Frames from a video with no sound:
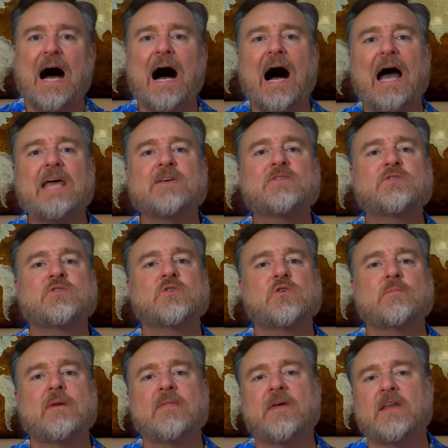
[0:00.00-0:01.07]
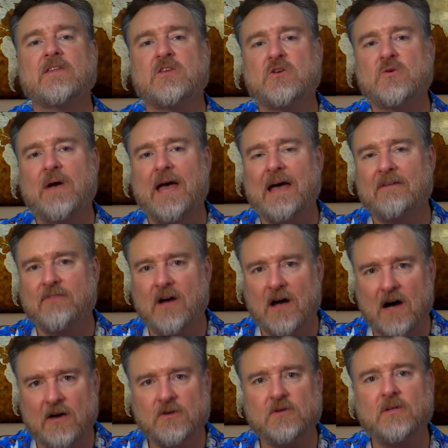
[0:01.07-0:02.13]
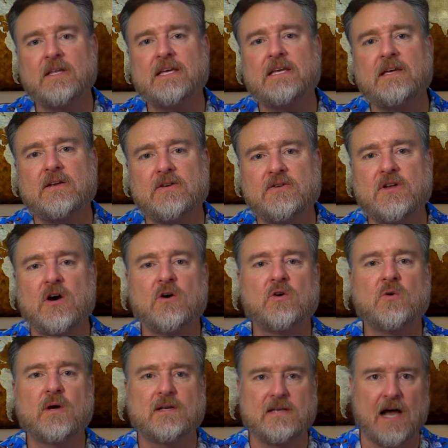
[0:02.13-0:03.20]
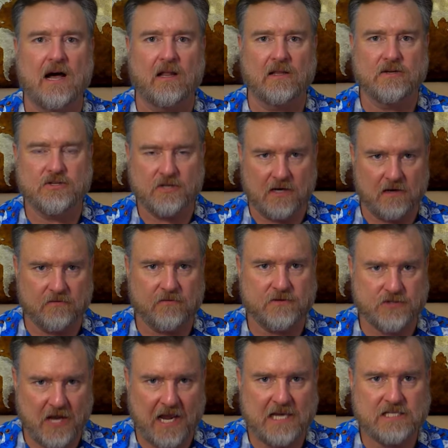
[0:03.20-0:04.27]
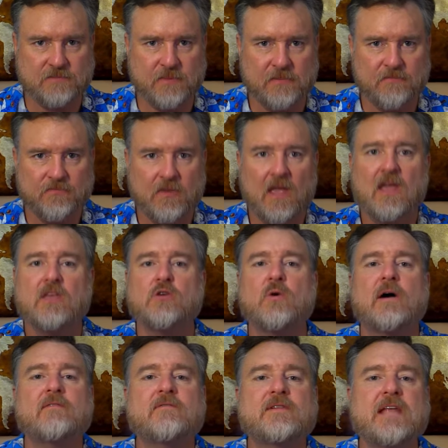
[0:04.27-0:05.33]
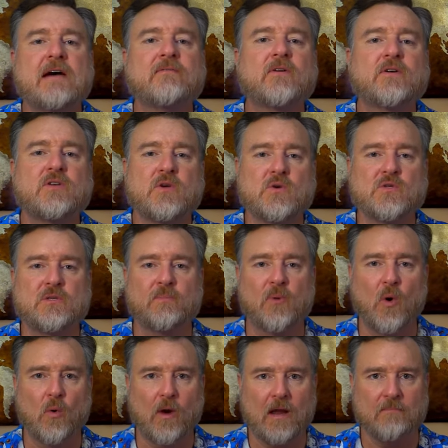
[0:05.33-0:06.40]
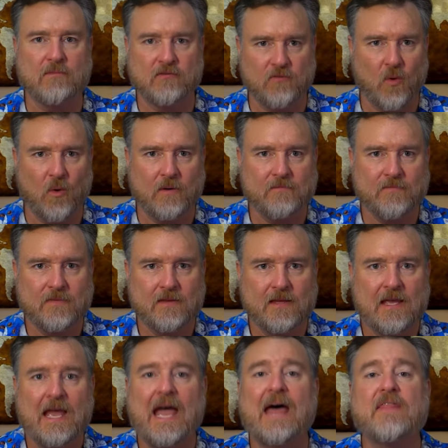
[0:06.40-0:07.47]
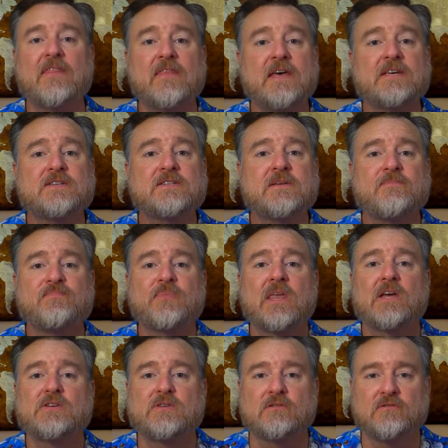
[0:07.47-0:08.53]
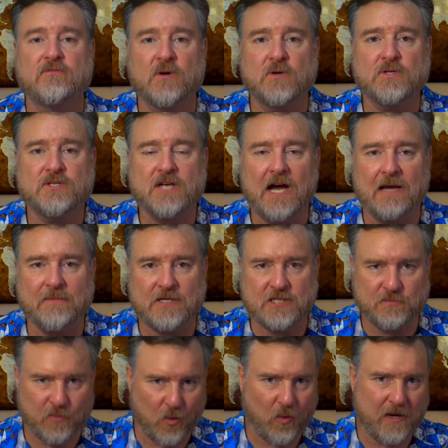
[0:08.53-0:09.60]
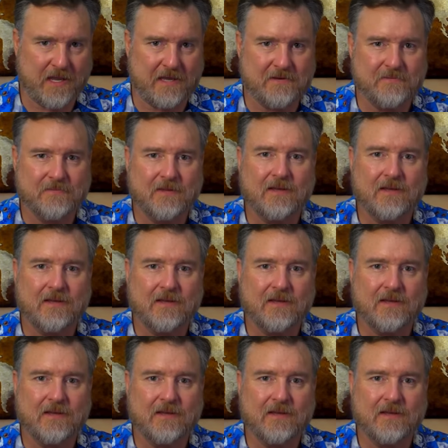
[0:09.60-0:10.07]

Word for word: I assume that you have utterly no knowledge of JASP. You have never used the program before, and this is your first time exploring it.